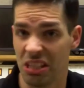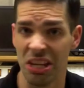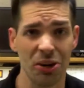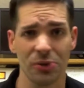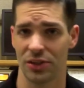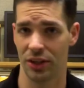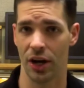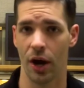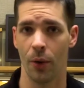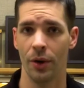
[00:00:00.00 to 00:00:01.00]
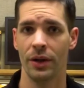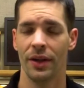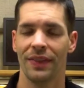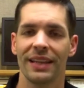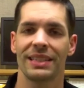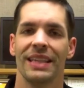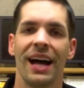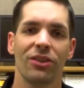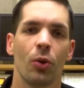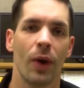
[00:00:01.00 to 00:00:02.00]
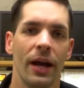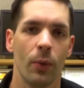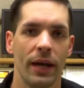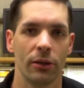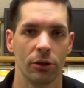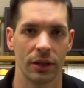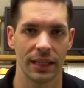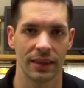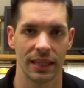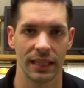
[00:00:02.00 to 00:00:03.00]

years ago. That's not the right way to look at